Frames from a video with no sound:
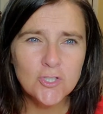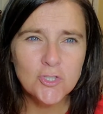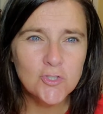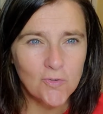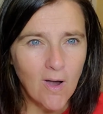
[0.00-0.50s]
is
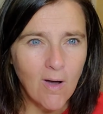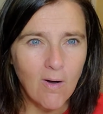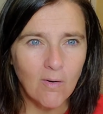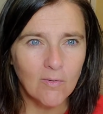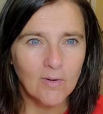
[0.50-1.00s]

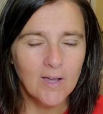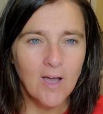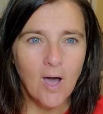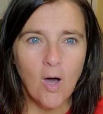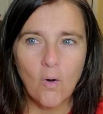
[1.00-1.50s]
strong
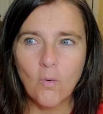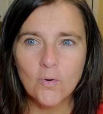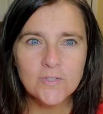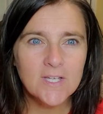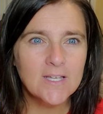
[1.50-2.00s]
a
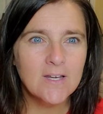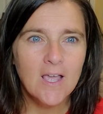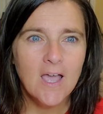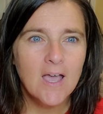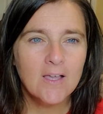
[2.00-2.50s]
horse can
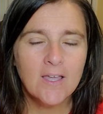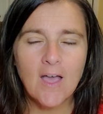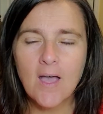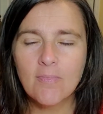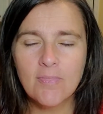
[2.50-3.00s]

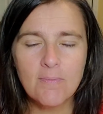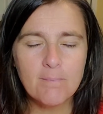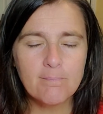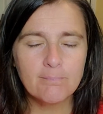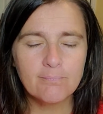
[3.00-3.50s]
uh,
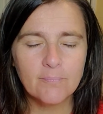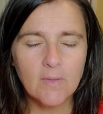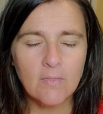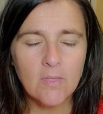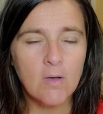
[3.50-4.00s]

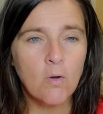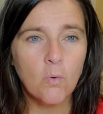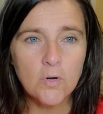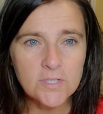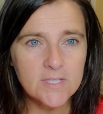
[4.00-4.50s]
the
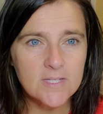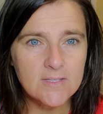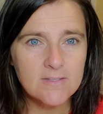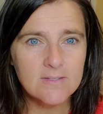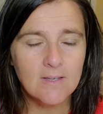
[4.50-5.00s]

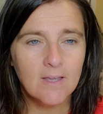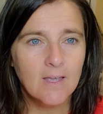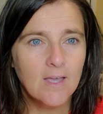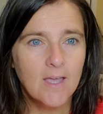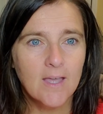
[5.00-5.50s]
horses
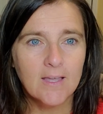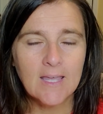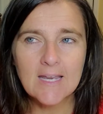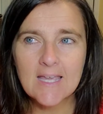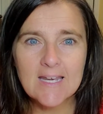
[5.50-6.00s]

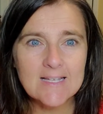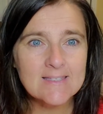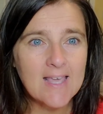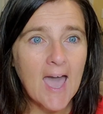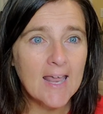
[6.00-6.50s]
can get
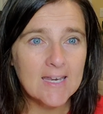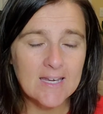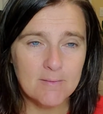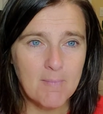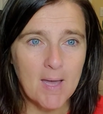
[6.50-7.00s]

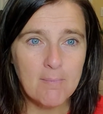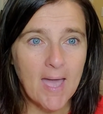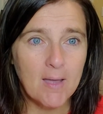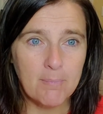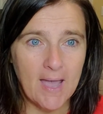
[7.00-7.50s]
excited in my
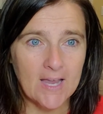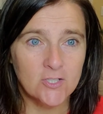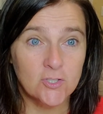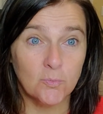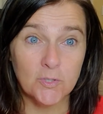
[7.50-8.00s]
back
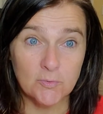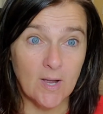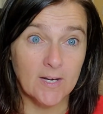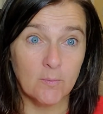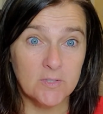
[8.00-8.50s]
pasture, which
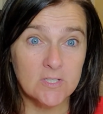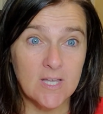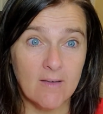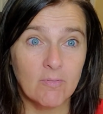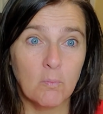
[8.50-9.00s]
right now we just
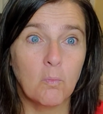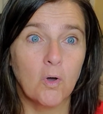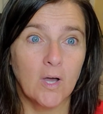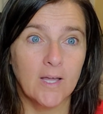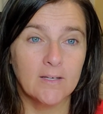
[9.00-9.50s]
have the
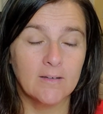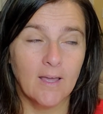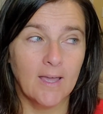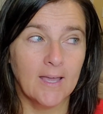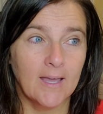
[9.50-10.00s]
one,
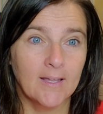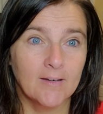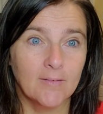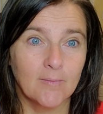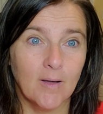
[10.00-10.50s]

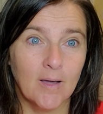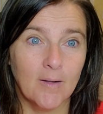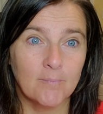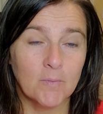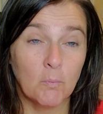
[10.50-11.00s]
and
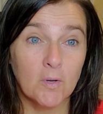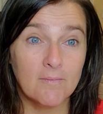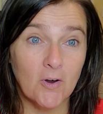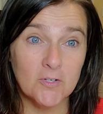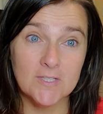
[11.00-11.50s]
um, one
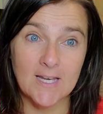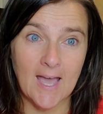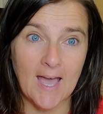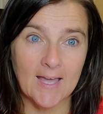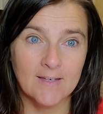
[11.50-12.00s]
of ours
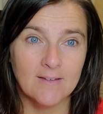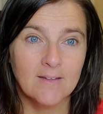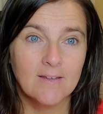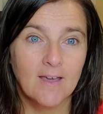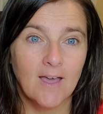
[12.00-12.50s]
died
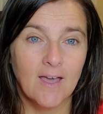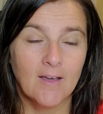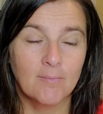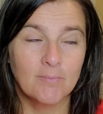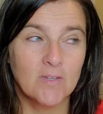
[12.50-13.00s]

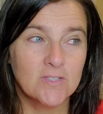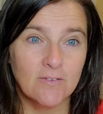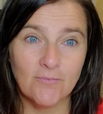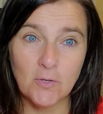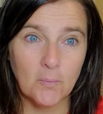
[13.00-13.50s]
um, just a
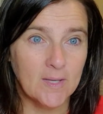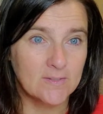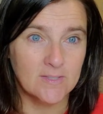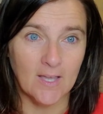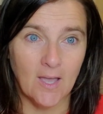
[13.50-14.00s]
few
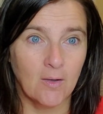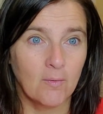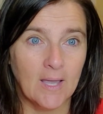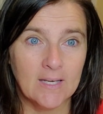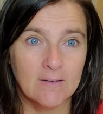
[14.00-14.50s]
weeks ago,
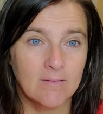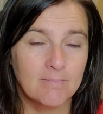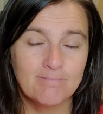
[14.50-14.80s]
and